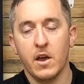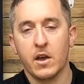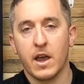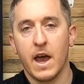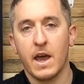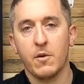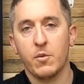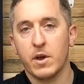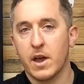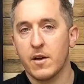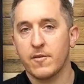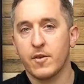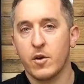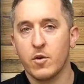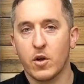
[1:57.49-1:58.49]
Okay, we get
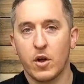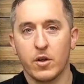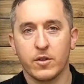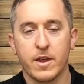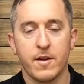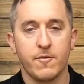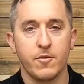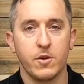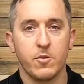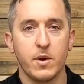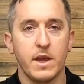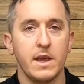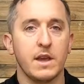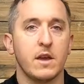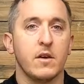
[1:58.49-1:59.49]
phone calls every
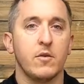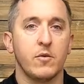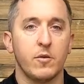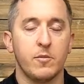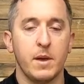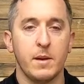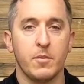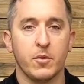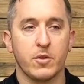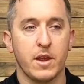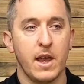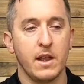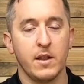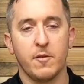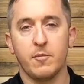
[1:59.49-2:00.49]
week with people
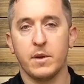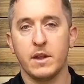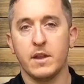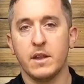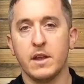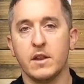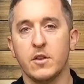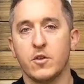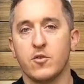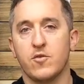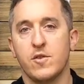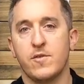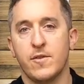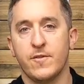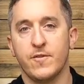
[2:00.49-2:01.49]
saying I've been in the
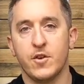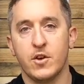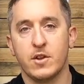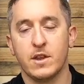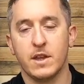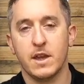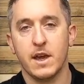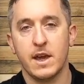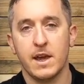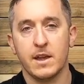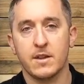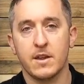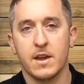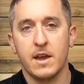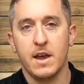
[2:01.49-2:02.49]
industry for 30
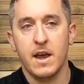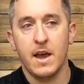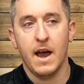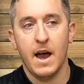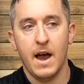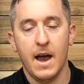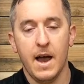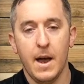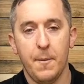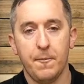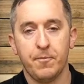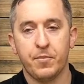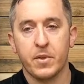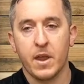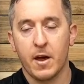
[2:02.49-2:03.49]
years,
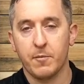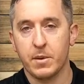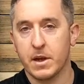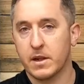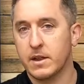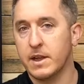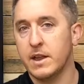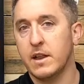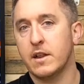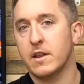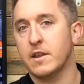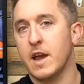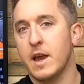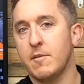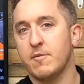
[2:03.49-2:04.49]
I've been cleaning the
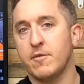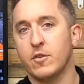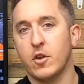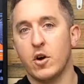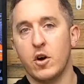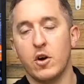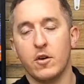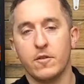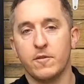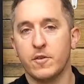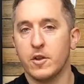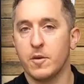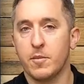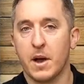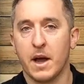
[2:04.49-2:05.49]
same floor
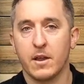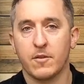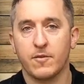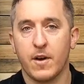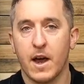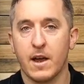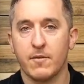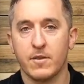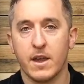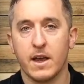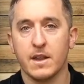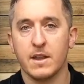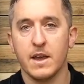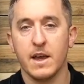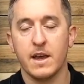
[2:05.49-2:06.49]
for the past
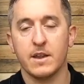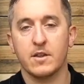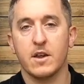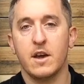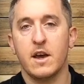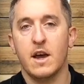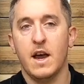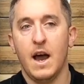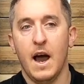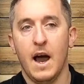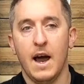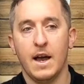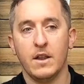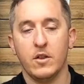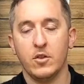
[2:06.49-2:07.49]
5-10 years
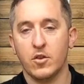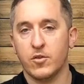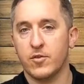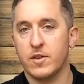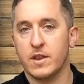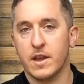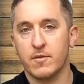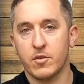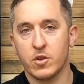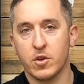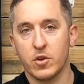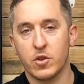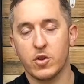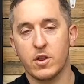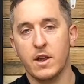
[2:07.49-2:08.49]
and nothing's ever
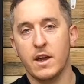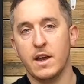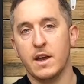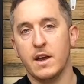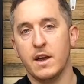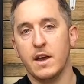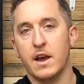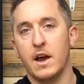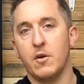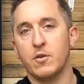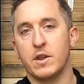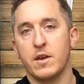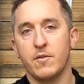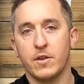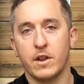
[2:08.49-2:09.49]
touched it. I was
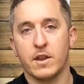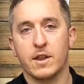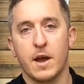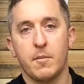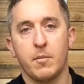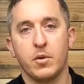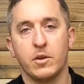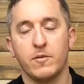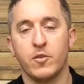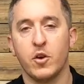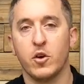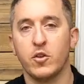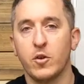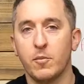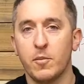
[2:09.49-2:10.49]
given a sample of
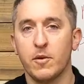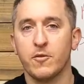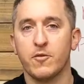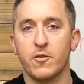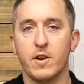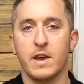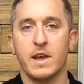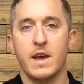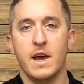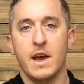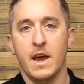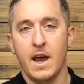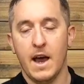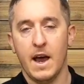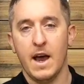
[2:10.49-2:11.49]
your number 3
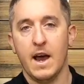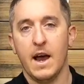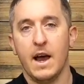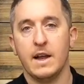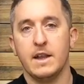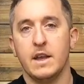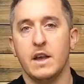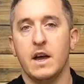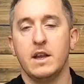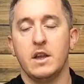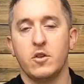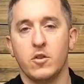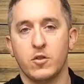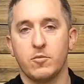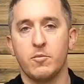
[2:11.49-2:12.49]
and it
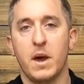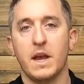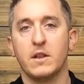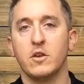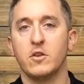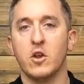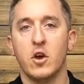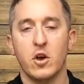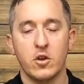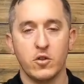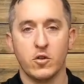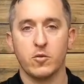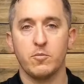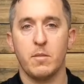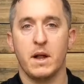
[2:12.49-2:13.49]
just made the dirt
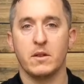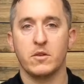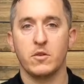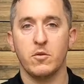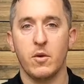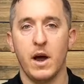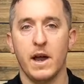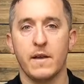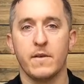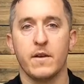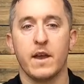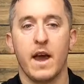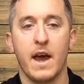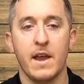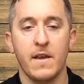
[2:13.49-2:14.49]
just melt away.
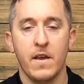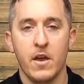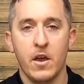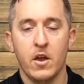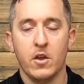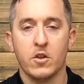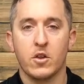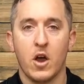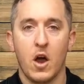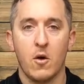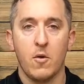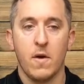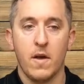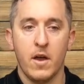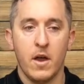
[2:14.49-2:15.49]
Okay,
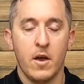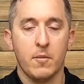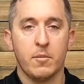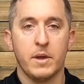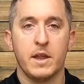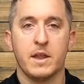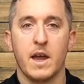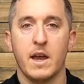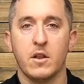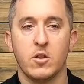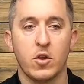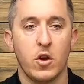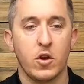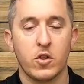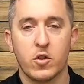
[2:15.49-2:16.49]
so please get in
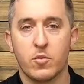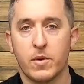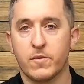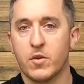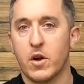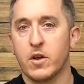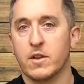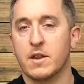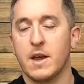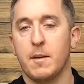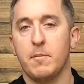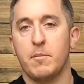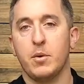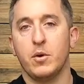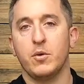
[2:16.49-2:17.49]
touch, we've got
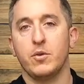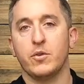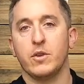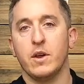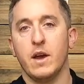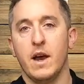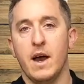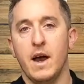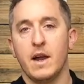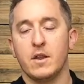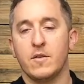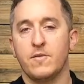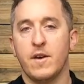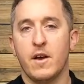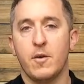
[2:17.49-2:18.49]
samples, it's
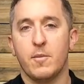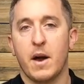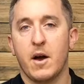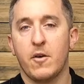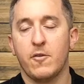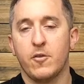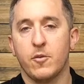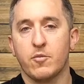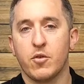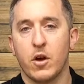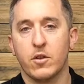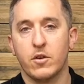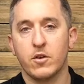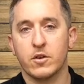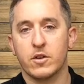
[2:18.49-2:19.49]
a very powerful
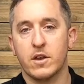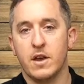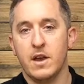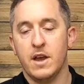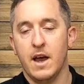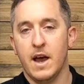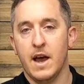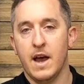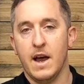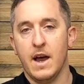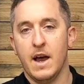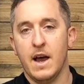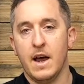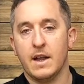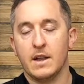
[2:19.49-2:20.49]
product and
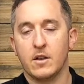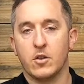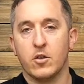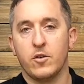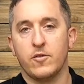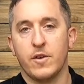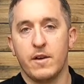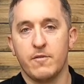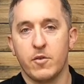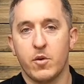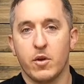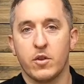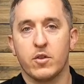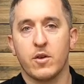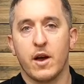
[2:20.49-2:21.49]
I'd love
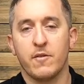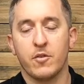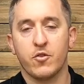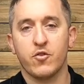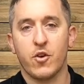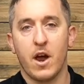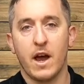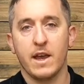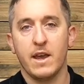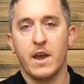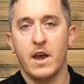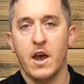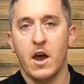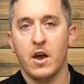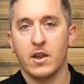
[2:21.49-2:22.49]
everyone to have a try
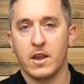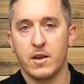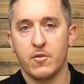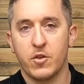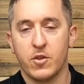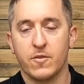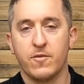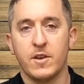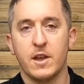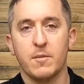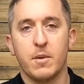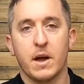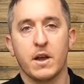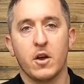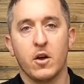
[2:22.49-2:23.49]
and give us your
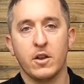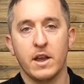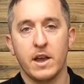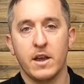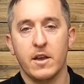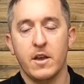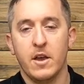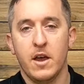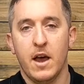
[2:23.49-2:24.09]
feedback on it.